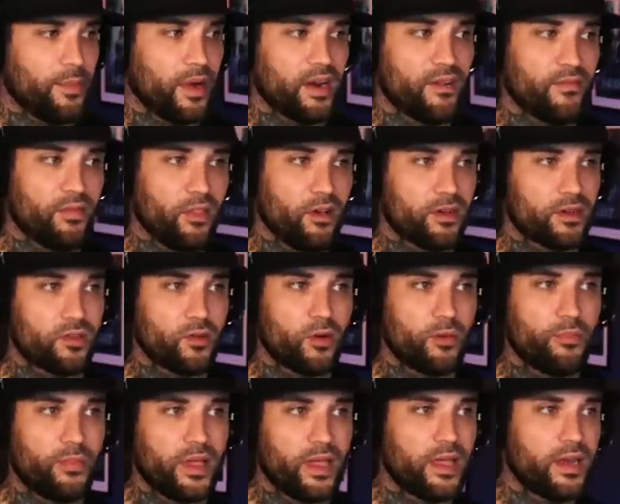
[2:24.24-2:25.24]
might have looked or
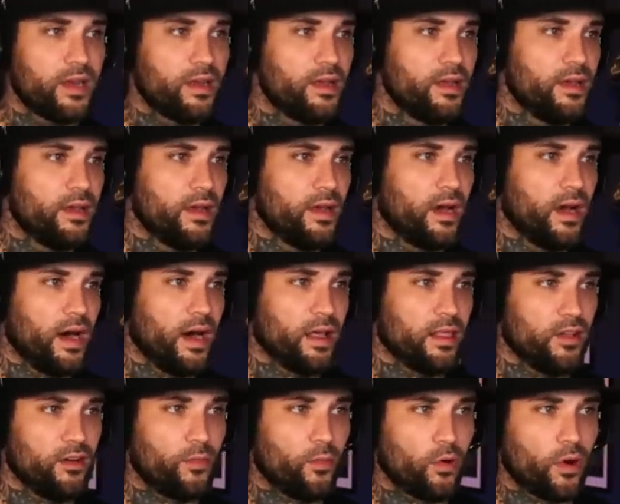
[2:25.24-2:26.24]
been a
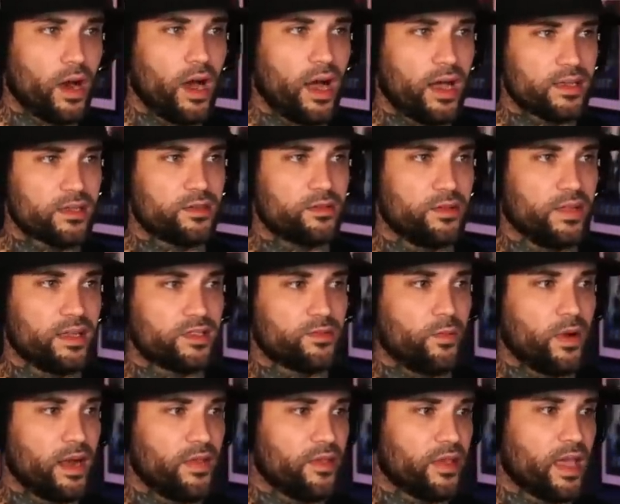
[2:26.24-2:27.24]
little more hostile. That's
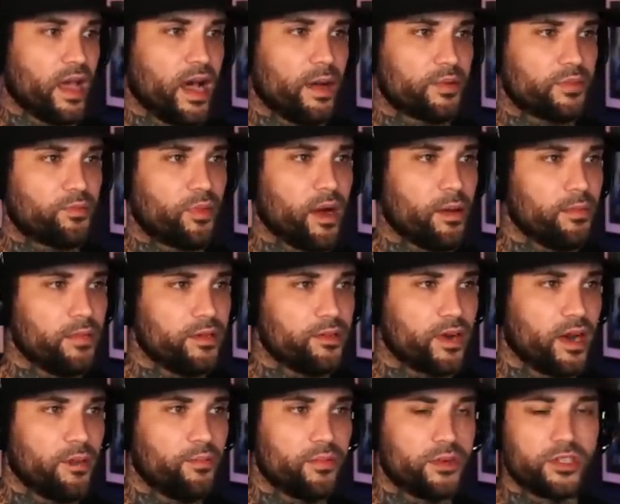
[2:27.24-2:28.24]
why the cops probably
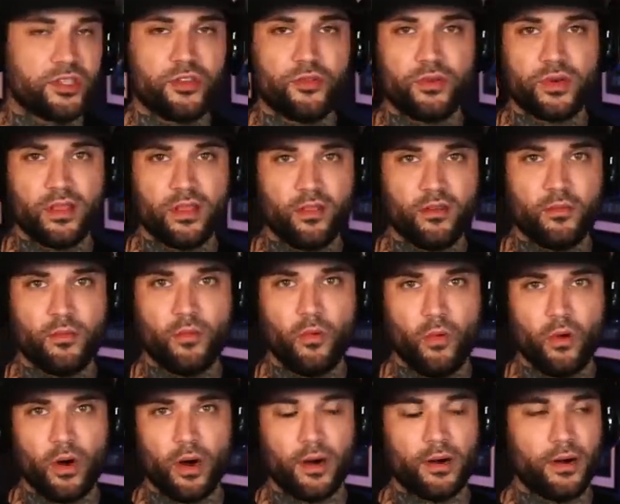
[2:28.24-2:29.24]
tried pursuing it a little
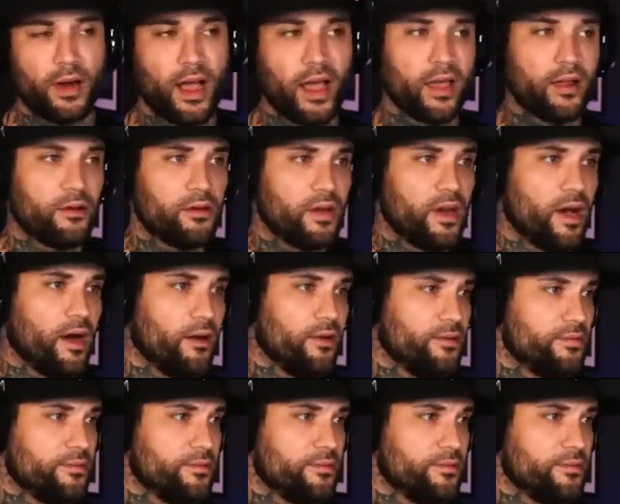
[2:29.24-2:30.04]
more. I don't know.